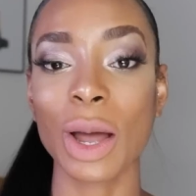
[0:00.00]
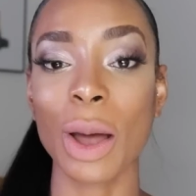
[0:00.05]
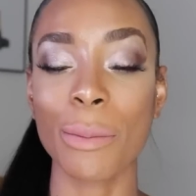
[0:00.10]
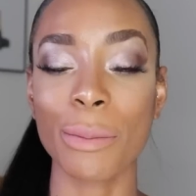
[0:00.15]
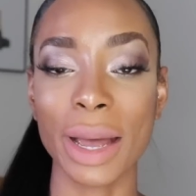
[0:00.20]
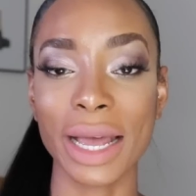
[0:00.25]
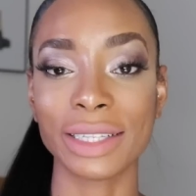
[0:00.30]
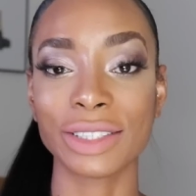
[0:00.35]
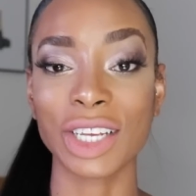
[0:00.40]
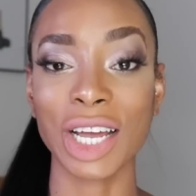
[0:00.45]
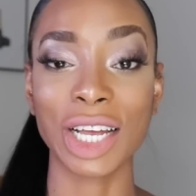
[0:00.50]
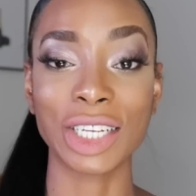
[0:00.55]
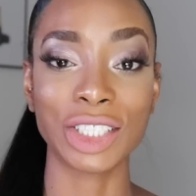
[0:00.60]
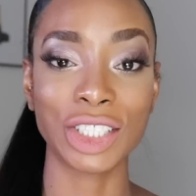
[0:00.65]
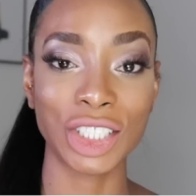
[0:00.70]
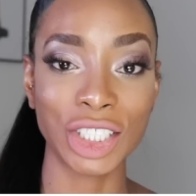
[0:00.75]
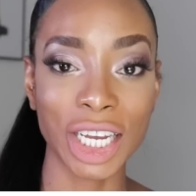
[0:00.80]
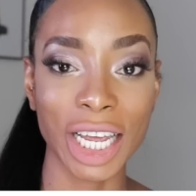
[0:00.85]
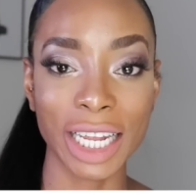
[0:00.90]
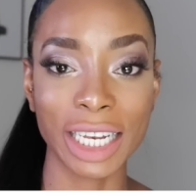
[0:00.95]
comment and
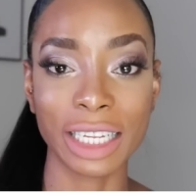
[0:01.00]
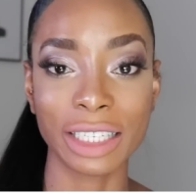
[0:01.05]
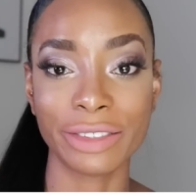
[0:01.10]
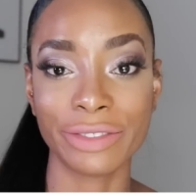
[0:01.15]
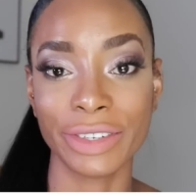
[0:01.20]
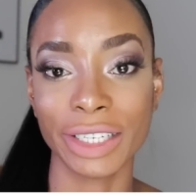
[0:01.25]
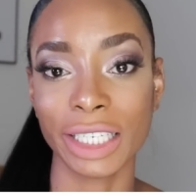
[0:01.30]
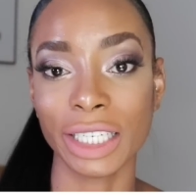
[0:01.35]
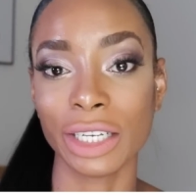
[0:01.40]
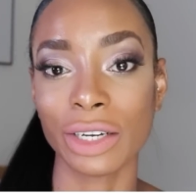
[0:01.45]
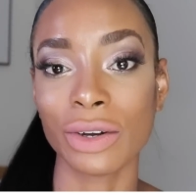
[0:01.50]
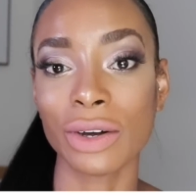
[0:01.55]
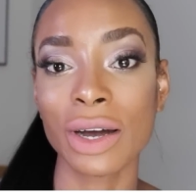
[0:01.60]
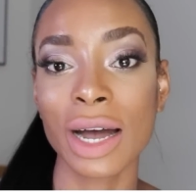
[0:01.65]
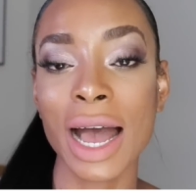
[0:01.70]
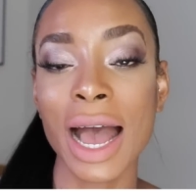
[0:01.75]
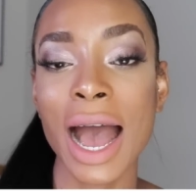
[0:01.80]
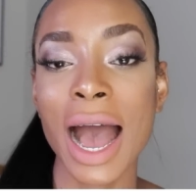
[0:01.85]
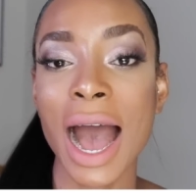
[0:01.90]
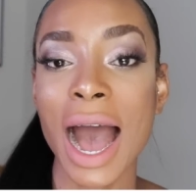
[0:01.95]
share this
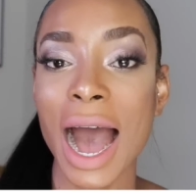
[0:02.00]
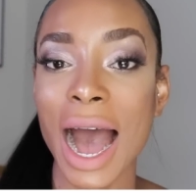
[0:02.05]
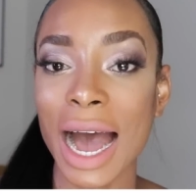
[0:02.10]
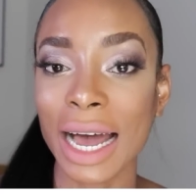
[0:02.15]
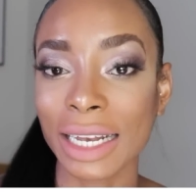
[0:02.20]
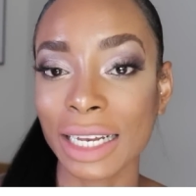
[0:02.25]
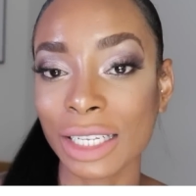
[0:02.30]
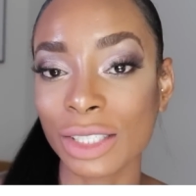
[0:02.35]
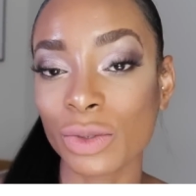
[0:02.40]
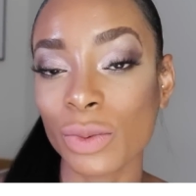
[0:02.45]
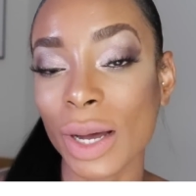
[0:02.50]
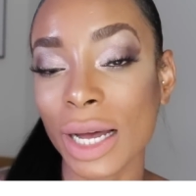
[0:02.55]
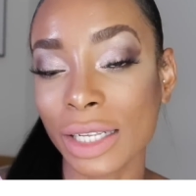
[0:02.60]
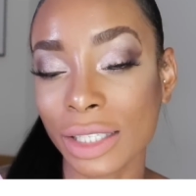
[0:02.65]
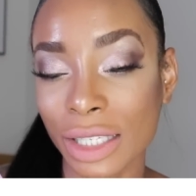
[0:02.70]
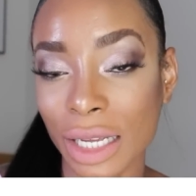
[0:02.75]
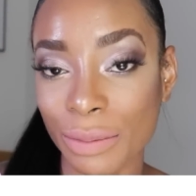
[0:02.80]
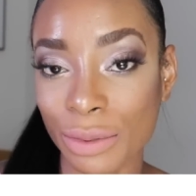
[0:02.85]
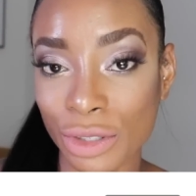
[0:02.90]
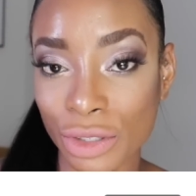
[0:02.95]
video. And as well,
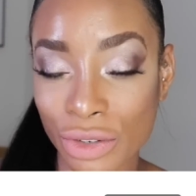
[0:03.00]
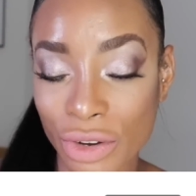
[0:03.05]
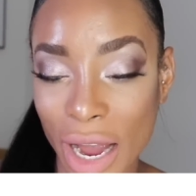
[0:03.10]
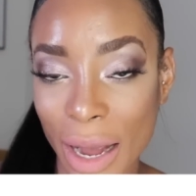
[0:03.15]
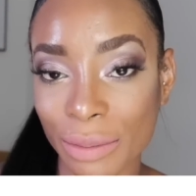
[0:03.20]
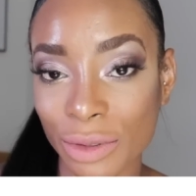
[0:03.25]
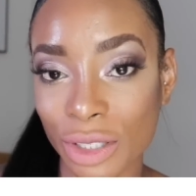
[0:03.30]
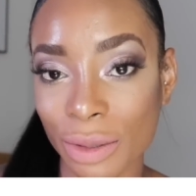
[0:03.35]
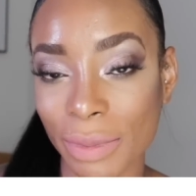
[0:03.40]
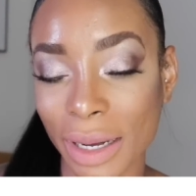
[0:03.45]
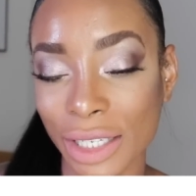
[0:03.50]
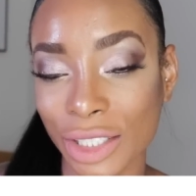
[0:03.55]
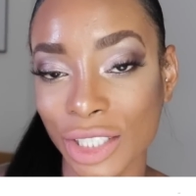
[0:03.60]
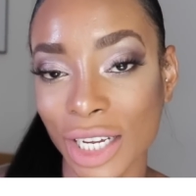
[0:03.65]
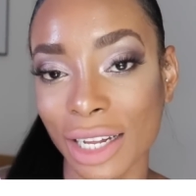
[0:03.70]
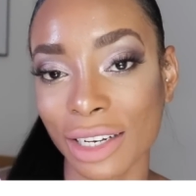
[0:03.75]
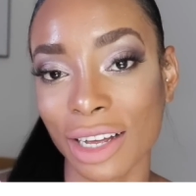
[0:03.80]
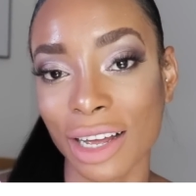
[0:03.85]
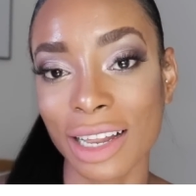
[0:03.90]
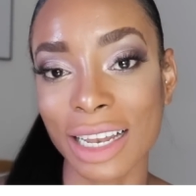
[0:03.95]
subscribe to my
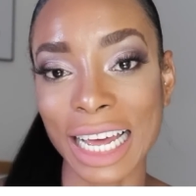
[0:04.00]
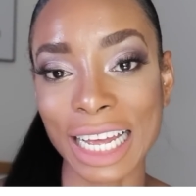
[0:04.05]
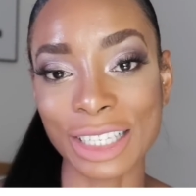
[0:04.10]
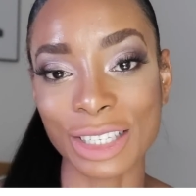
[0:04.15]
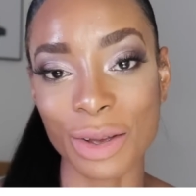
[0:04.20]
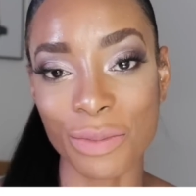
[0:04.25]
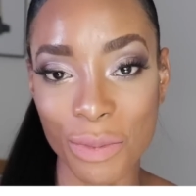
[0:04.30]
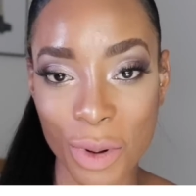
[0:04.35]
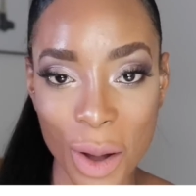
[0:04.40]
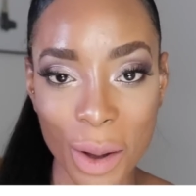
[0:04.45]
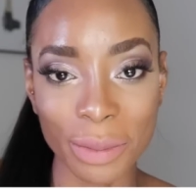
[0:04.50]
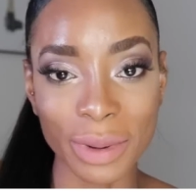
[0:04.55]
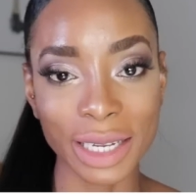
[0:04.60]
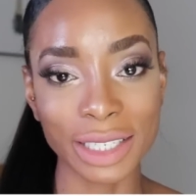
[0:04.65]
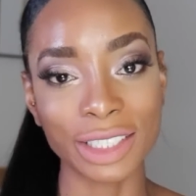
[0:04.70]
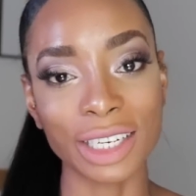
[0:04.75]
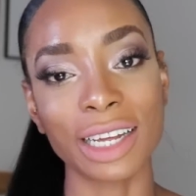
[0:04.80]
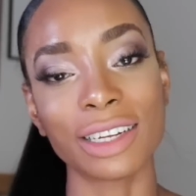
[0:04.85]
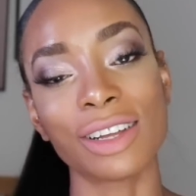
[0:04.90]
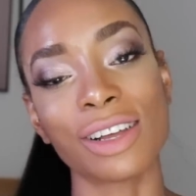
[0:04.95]
channel and support my
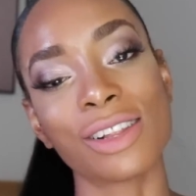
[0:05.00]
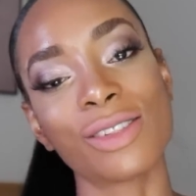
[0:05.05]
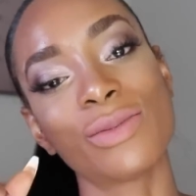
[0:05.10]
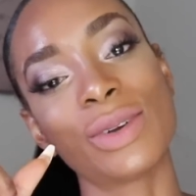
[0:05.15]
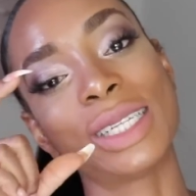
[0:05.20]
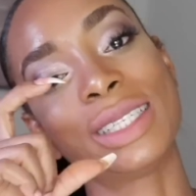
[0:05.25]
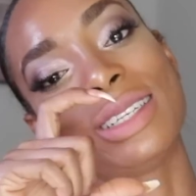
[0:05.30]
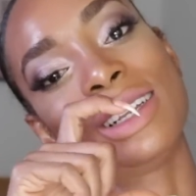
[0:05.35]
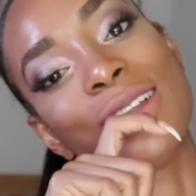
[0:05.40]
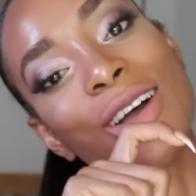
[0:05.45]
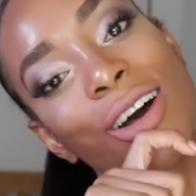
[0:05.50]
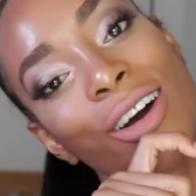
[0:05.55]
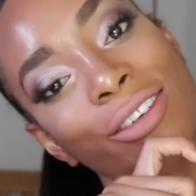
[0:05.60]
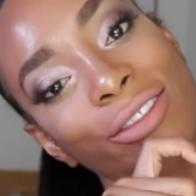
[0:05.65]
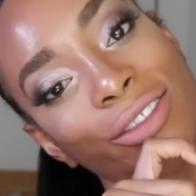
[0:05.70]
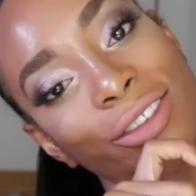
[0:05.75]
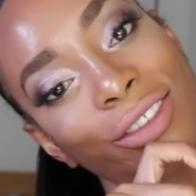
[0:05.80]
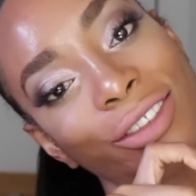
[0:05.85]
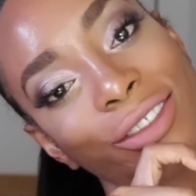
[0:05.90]
channel with love.